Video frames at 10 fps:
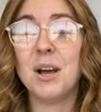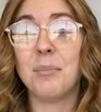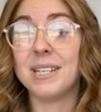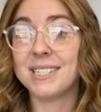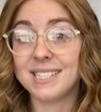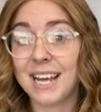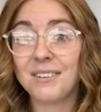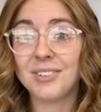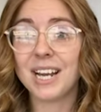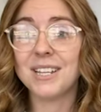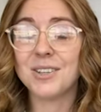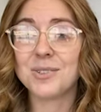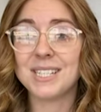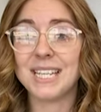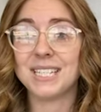But instead of letting
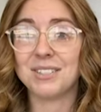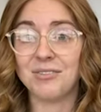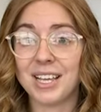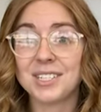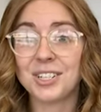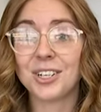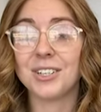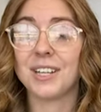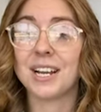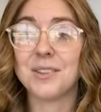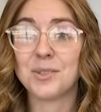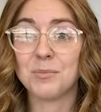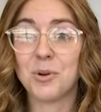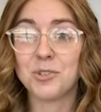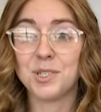those things fester and letting those
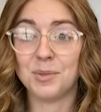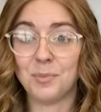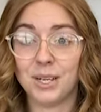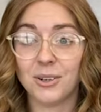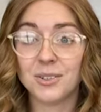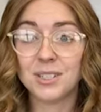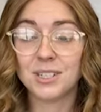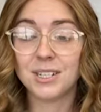emotions build,